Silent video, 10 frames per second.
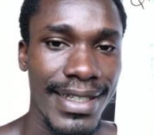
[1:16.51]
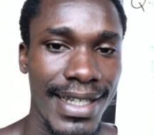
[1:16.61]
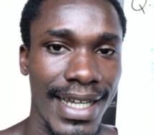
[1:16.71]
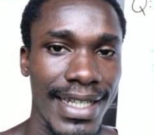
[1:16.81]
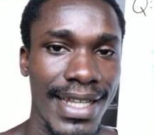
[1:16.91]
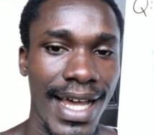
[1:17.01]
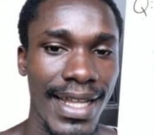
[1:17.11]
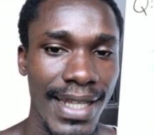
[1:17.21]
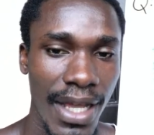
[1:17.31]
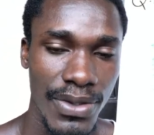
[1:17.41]
can
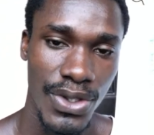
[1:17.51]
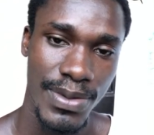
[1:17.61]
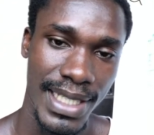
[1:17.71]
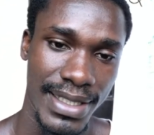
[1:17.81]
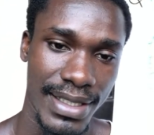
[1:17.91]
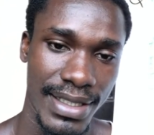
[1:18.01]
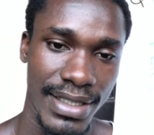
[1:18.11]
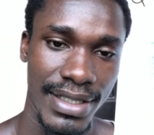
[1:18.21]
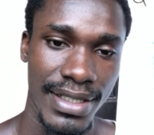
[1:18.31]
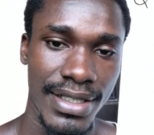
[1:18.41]
allow
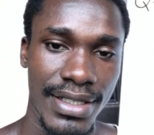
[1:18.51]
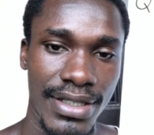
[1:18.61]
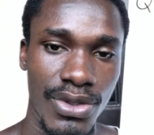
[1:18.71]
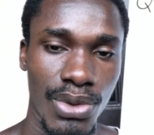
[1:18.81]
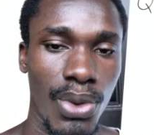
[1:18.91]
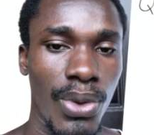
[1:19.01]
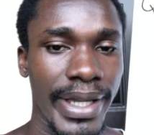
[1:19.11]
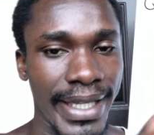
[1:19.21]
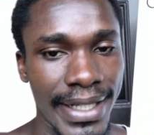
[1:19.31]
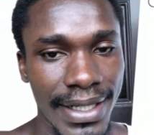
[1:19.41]
substances to go
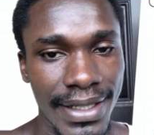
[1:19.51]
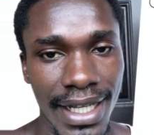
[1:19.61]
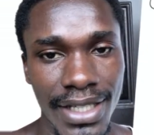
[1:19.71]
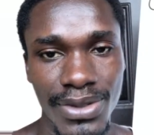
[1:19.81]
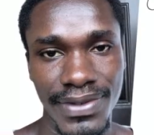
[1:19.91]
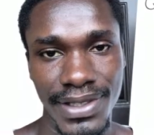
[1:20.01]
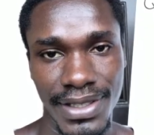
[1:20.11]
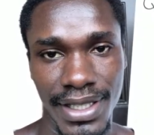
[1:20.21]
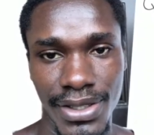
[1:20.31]
in and out of the cell.